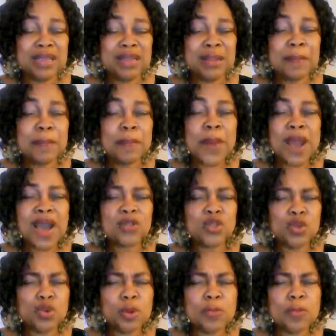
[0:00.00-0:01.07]
the power
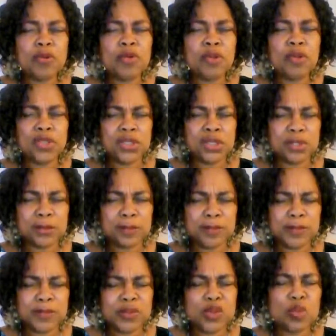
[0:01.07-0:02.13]
to reproduce,
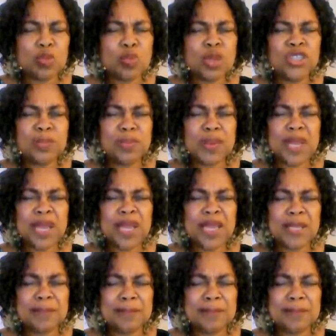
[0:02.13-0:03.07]
to multiply,